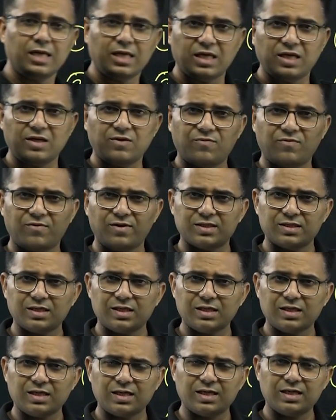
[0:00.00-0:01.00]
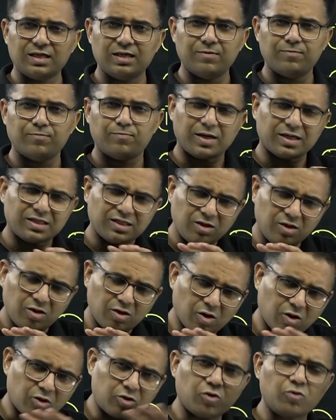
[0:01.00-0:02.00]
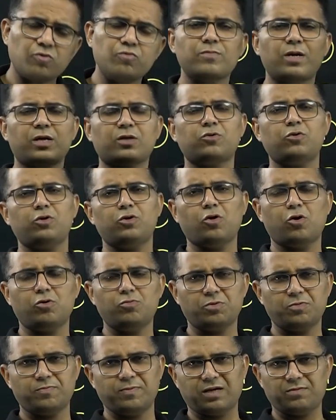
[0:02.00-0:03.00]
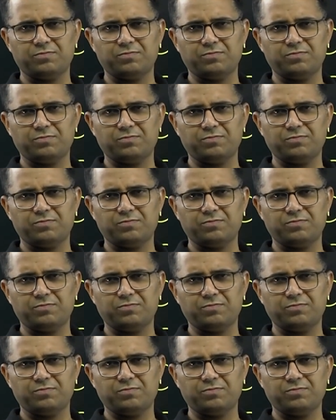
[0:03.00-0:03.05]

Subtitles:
Inflation can impact a lot of macroeconomic